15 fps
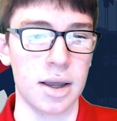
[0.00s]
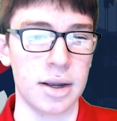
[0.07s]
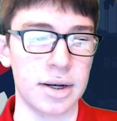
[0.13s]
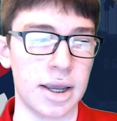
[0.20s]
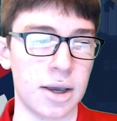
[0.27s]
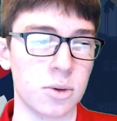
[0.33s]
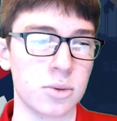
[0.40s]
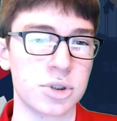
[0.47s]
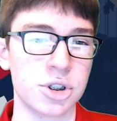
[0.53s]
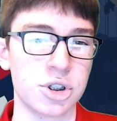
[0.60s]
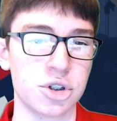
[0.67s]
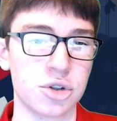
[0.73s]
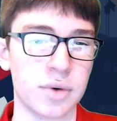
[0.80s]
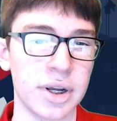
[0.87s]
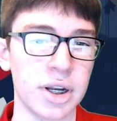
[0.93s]
Now, to
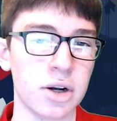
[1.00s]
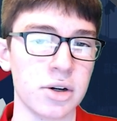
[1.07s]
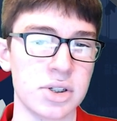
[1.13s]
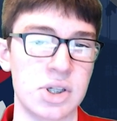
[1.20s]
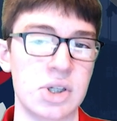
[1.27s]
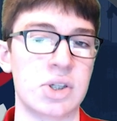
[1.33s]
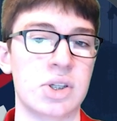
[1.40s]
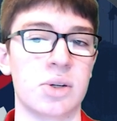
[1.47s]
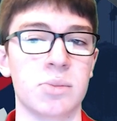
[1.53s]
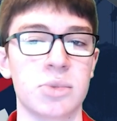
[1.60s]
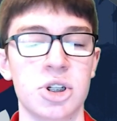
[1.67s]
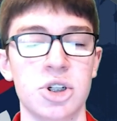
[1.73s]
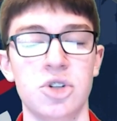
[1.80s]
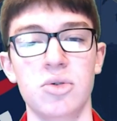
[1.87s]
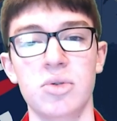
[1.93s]
train our system
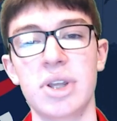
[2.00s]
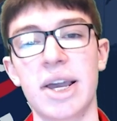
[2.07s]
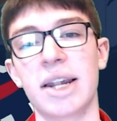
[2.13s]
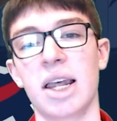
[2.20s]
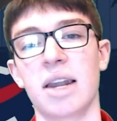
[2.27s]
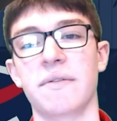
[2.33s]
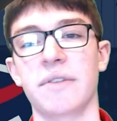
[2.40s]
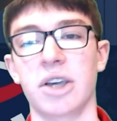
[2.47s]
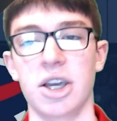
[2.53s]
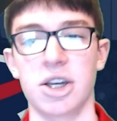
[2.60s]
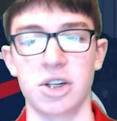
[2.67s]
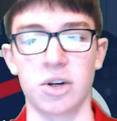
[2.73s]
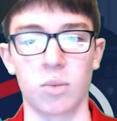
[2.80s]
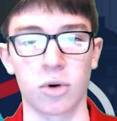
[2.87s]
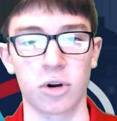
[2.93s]
to do the
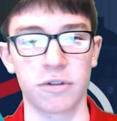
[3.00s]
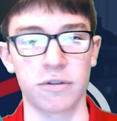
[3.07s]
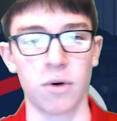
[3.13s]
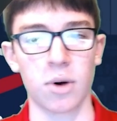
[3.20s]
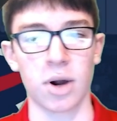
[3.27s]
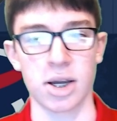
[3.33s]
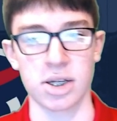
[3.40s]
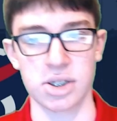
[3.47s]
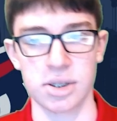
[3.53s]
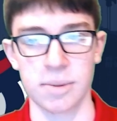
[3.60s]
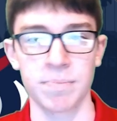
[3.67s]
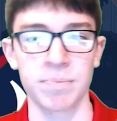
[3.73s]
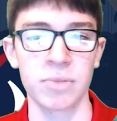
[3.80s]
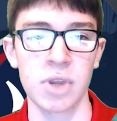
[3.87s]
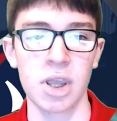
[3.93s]
identification work for
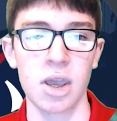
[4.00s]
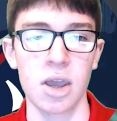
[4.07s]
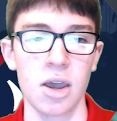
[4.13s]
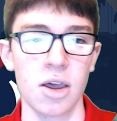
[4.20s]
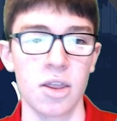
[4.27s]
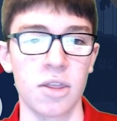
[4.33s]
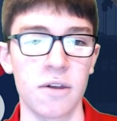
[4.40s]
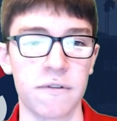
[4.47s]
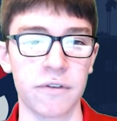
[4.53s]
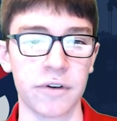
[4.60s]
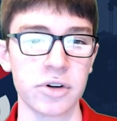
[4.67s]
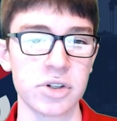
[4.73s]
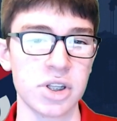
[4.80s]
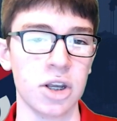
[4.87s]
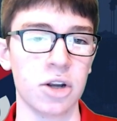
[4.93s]
us, the
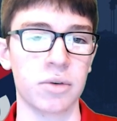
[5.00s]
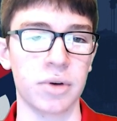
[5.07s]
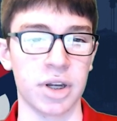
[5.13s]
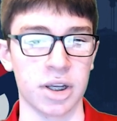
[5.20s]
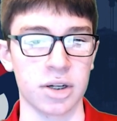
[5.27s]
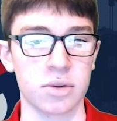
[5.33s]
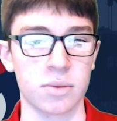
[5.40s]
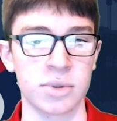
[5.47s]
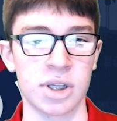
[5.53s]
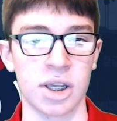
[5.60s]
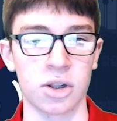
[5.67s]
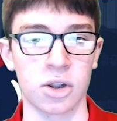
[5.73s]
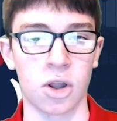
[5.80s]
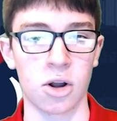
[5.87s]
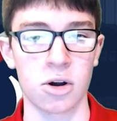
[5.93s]
first ingredient was a
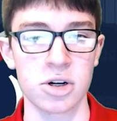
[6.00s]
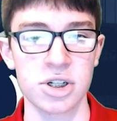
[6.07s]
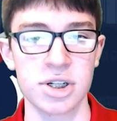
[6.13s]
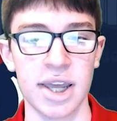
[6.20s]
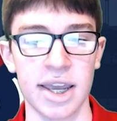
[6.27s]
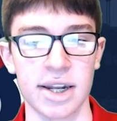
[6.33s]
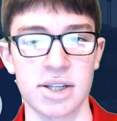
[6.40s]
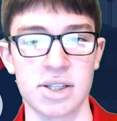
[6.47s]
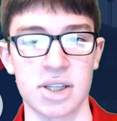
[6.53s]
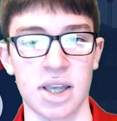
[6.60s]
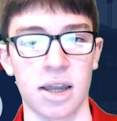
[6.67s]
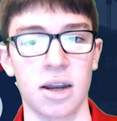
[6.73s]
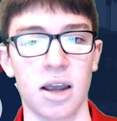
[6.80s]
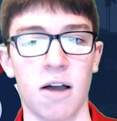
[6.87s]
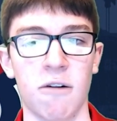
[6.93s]
large data
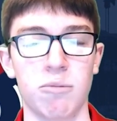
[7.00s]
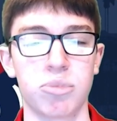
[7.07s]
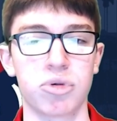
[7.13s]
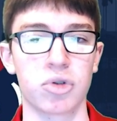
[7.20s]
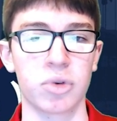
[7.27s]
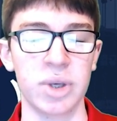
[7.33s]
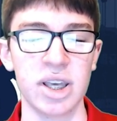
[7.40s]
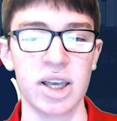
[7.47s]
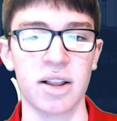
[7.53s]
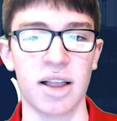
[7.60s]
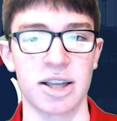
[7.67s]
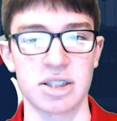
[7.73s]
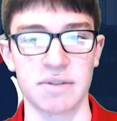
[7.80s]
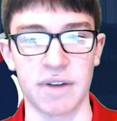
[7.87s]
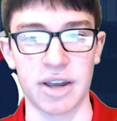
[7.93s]
set of
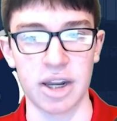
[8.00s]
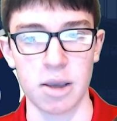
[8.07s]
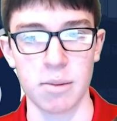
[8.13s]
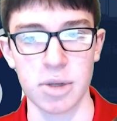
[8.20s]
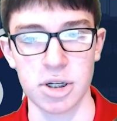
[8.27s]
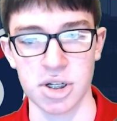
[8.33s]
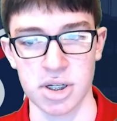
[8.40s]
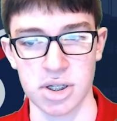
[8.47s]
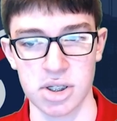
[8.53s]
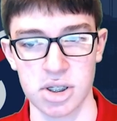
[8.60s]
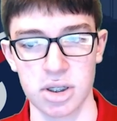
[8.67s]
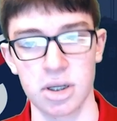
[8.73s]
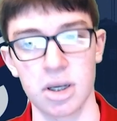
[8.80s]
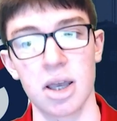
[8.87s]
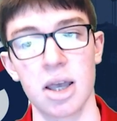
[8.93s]
pre-classified
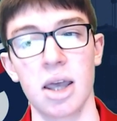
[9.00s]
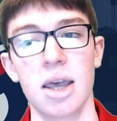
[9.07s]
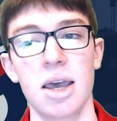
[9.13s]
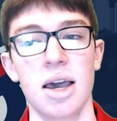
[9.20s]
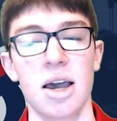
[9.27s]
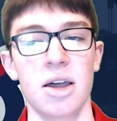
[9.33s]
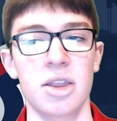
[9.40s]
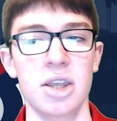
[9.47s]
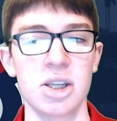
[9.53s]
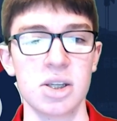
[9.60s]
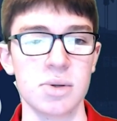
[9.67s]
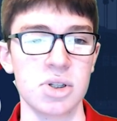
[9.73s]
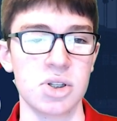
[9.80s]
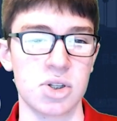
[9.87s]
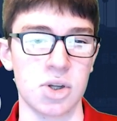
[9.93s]
images. This
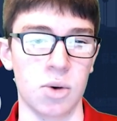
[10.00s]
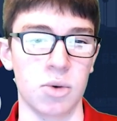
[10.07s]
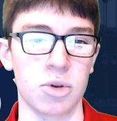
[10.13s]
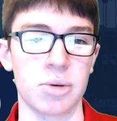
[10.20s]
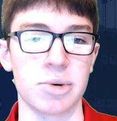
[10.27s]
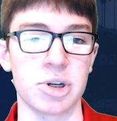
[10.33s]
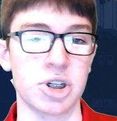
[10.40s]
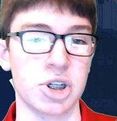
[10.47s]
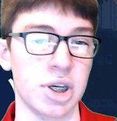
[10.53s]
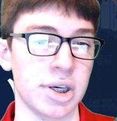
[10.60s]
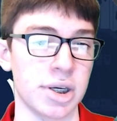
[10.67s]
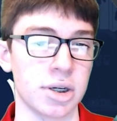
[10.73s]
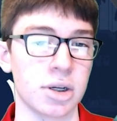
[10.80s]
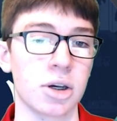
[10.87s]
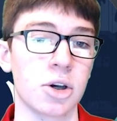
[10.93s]
was so the
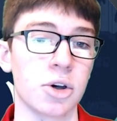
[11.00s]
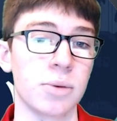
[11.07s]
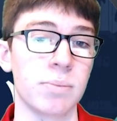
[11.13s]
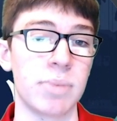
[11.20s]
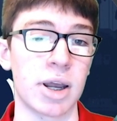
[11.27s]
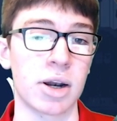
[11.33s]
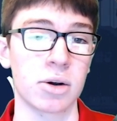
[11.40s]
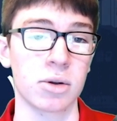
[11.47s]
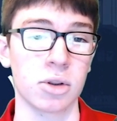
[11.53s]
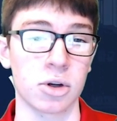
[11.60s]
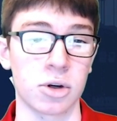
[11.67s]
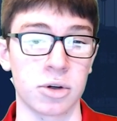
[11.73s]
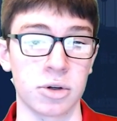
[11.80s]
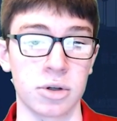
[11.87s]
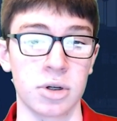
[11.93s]
machine could better
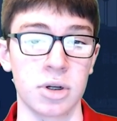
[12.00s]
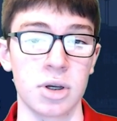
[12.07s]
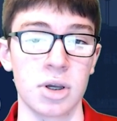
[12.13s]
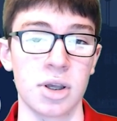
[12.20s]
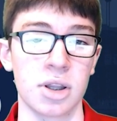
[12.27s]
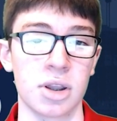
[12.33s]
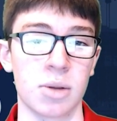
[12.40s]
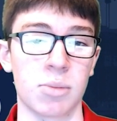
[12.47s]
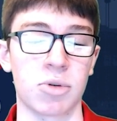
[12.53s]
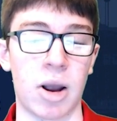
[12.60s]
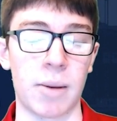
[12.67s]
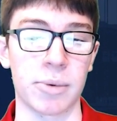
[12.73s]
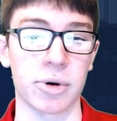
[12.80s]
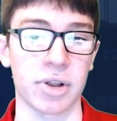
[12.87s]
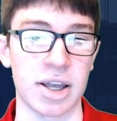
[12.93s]
learn the
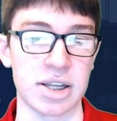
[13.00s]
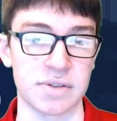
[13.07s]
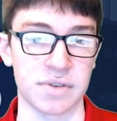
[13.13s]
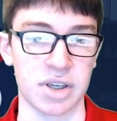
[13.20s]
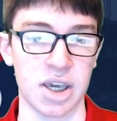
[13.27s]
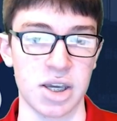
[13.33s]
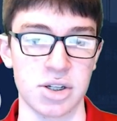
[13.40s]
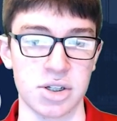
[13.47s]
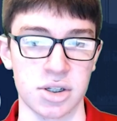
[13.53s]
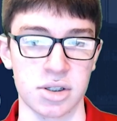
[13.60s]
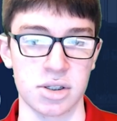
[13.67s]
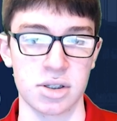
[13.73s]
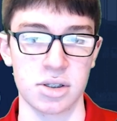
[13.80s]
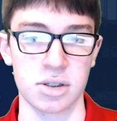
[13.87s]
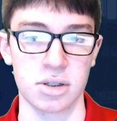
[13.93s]
proper
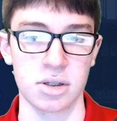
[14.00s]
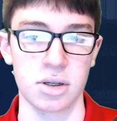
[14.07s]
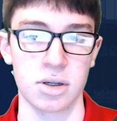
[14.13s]
classifications.